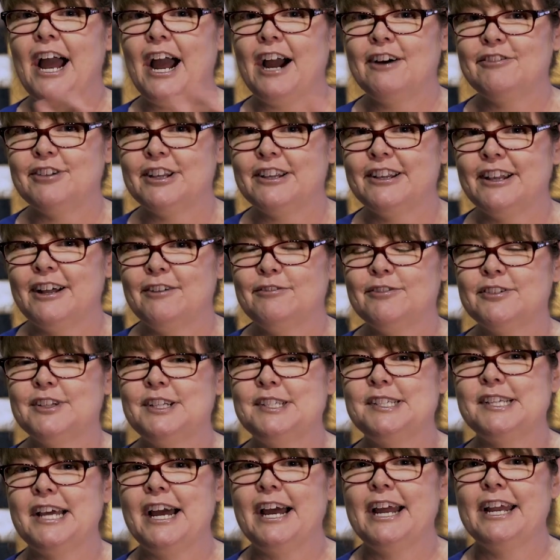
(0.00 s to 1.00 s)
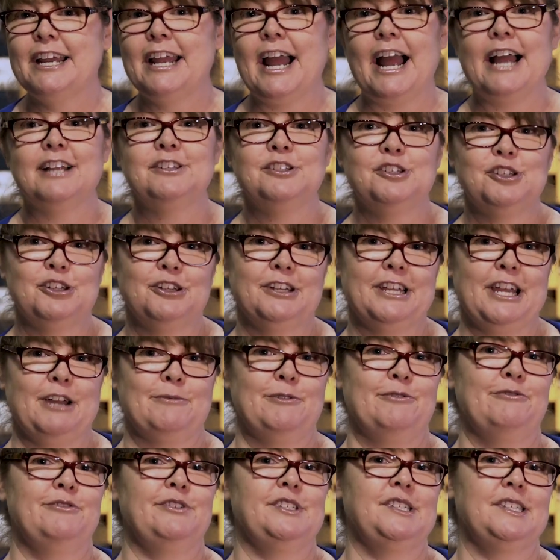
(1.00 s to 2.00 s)
Have a lovely day, and do come
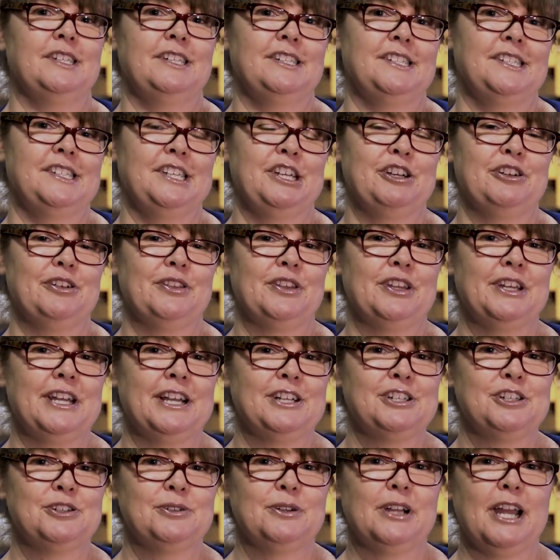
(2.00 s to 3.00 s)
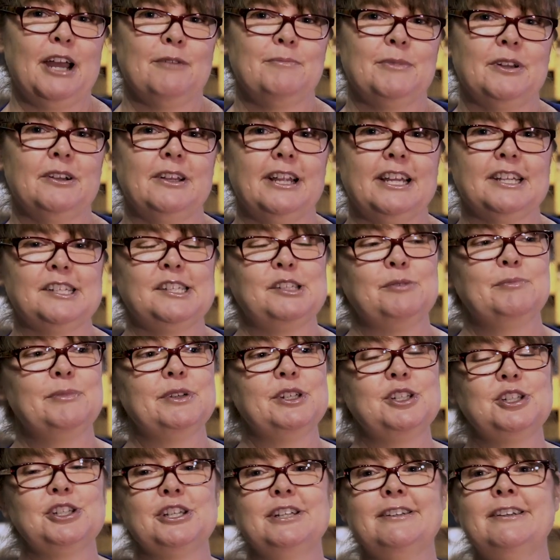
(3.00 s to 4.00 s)
and visit us here at the National Capital
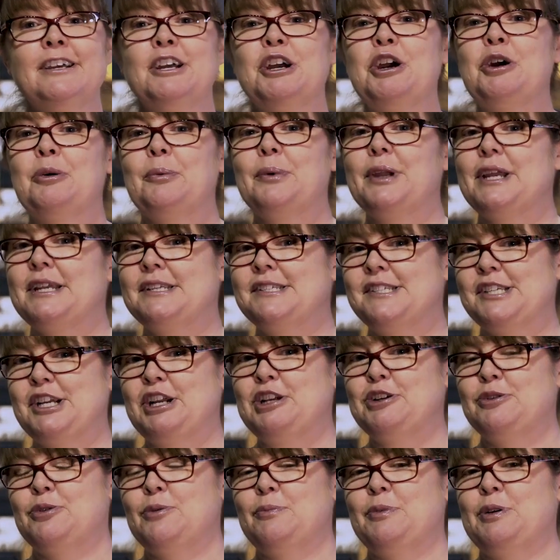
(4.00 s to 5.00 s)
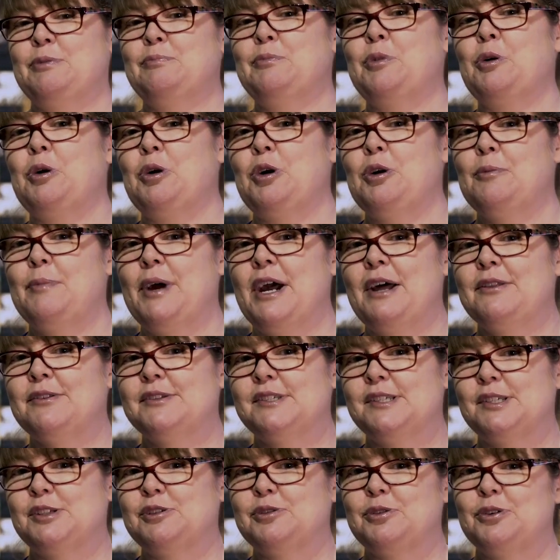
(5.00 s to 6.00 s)
Exhibition. We can tell you a bit more about the
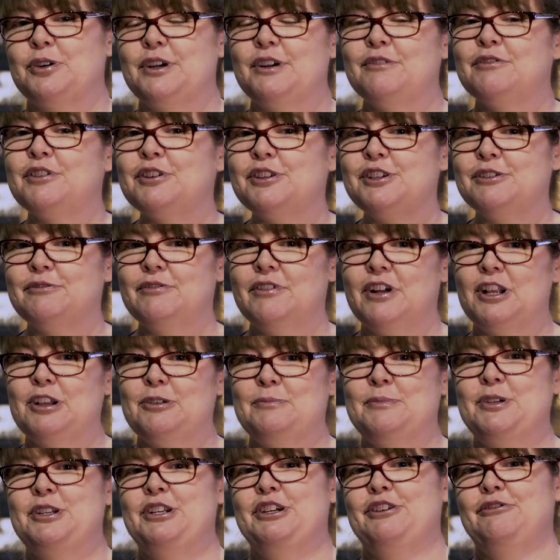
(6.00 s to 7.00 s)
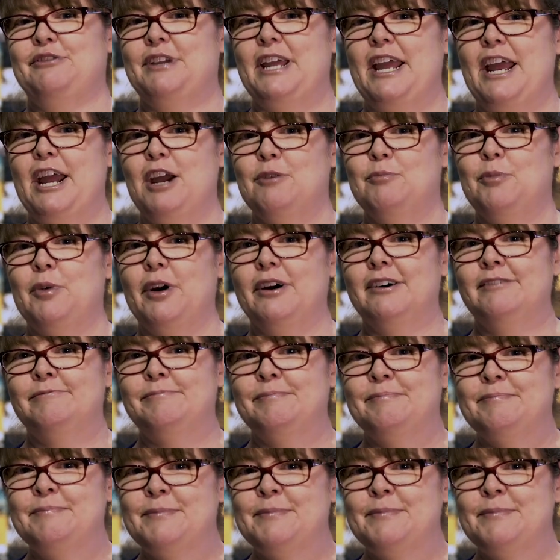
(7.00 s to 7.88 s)
story of the development of Canberra.